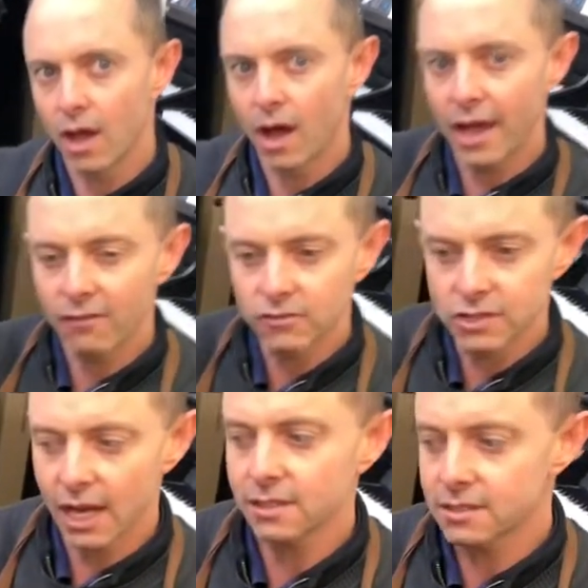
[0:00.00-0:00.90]
I have
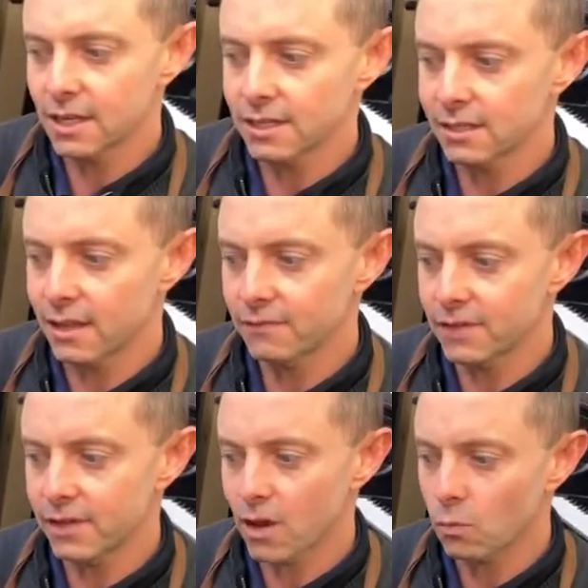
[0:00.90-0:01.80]
just done another
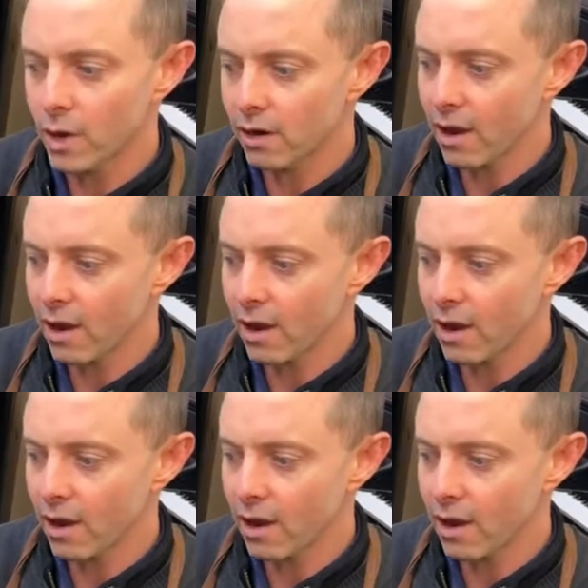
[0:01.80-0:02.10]
video where I